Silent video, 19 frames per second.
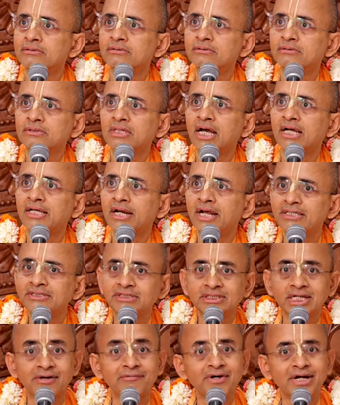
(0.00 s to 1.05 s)

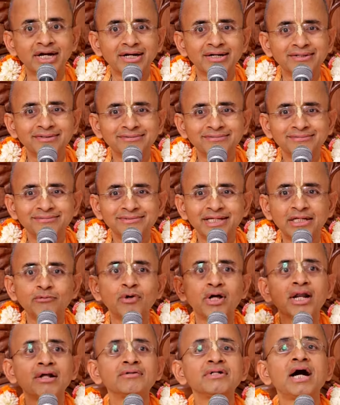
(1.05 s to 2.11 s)
sky-rise tower
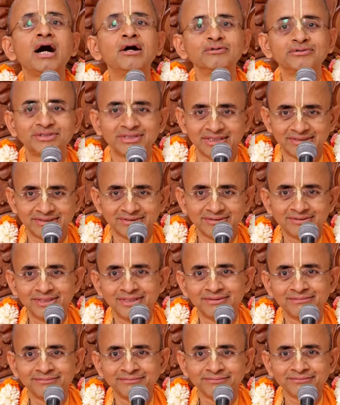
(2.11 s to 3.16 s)
in one of the houses.
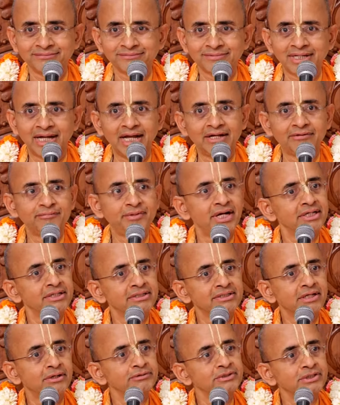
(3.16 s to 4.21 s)
Huh? I have
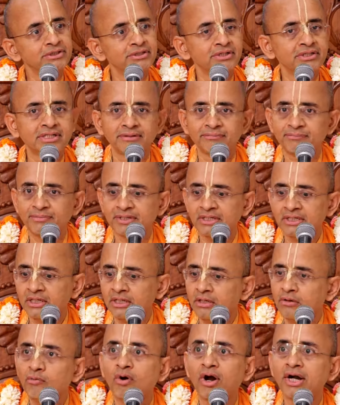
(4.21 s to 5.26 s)
made this house into a temple.
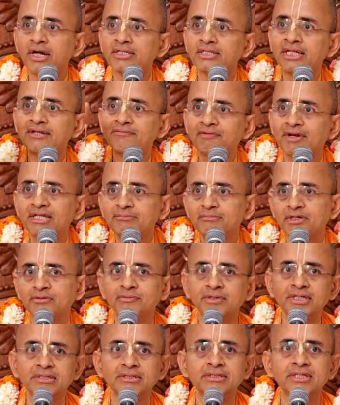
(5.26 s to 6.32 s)
What is the difference
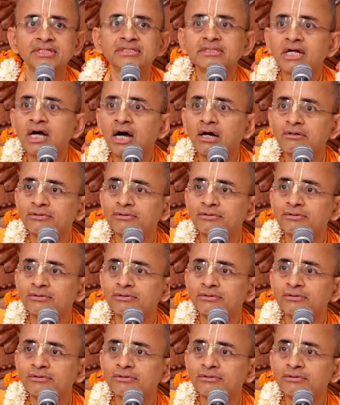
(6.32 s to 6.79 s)
between this